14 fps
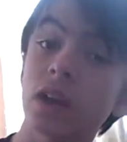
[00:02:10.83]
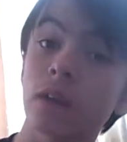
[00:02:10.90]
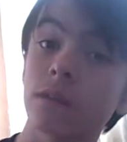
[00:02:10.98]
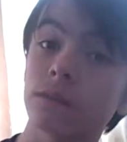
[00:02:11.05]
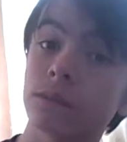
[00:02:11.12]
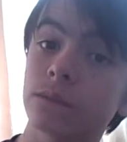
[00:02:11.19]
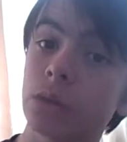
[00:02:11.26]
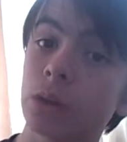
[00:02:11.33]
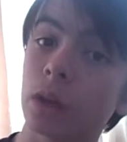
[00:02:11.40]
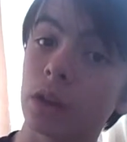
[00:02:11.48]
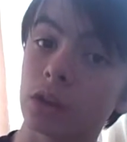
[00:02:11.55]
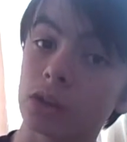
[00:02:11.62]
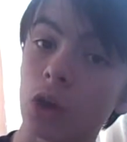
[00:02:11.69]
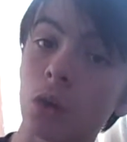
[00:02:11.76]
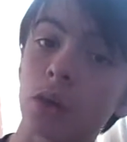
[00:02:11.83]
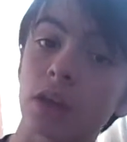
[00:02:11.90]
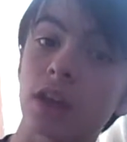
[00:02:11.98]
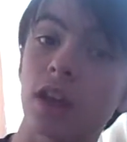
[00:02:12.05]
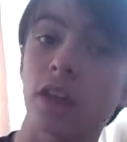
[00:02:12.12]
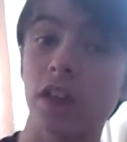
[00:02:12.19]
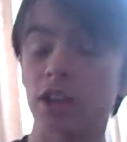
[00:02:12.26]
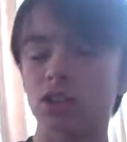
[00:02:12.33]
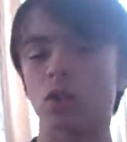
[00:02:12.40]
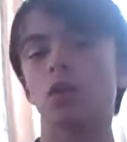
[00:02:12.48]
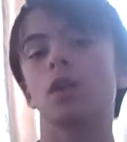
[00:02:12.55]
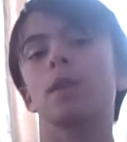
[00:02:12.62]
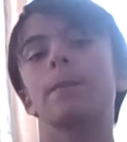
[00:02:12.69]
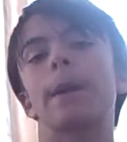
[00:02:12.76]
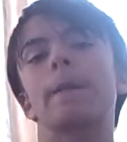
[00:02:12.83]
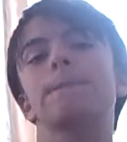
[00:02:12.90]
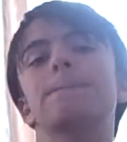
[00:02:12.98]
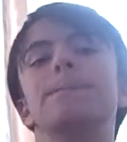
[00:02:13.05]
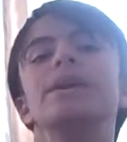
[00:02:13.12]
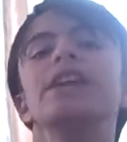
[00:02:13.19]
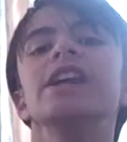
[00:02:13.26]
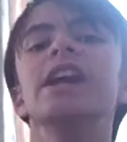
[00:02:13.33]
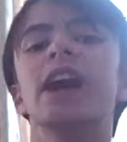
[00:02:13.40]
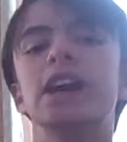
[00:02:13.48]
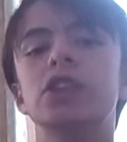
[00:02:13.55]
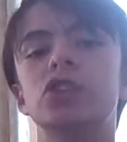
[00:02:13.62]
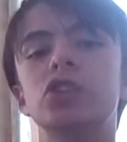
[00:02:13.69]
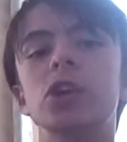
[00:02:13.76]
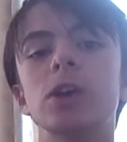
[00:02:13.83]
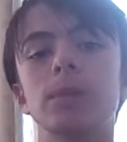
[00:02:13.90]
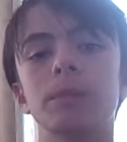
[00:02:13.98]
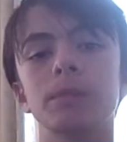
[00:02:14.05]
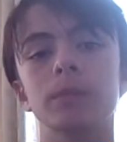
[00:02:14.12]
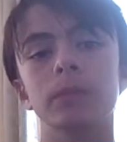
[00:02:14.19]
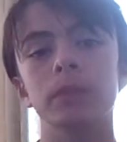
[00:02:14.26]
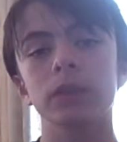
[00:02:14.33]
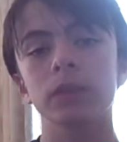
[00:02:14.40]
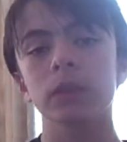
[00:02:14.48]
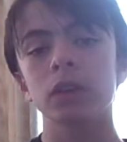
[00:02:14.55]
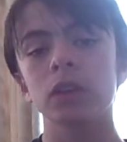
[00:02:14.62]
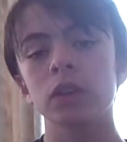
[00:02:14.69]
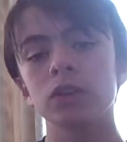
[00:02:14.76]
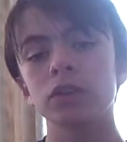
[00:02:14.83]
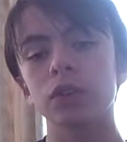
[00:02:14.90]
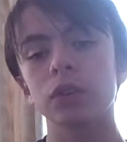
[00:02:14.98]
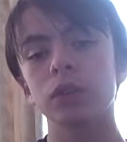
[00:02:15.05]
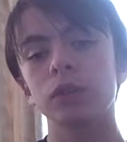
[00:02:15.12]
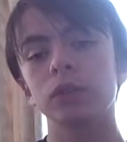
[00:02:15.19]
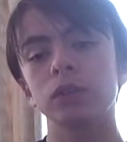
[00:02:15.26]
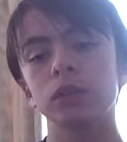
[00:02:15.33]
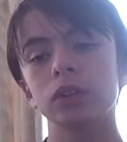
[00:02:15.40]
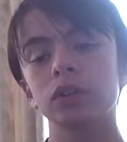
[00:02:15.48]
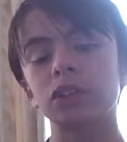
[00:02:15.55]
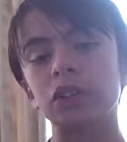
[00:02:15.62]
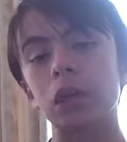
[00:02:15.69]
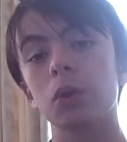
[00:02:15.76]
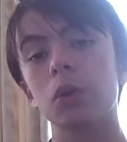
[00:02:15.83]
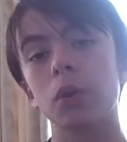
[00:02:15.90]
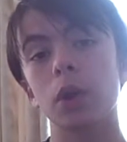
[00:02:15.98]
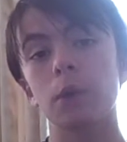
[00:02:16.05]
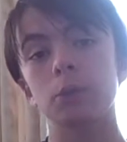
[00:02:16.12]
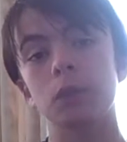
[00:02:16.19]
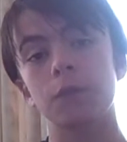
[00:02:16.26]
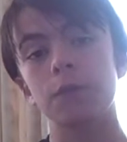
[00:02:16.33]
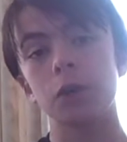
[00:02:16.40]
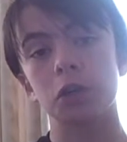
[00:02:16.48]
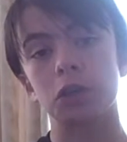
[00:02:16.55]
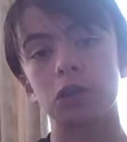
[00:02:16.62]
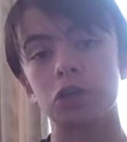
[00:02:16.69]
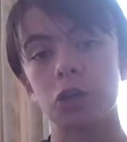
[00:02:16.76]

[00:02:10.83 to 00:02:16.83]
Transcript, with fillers: if you get a token, and that's only by beating a gym. So, let's say I'm going up to the first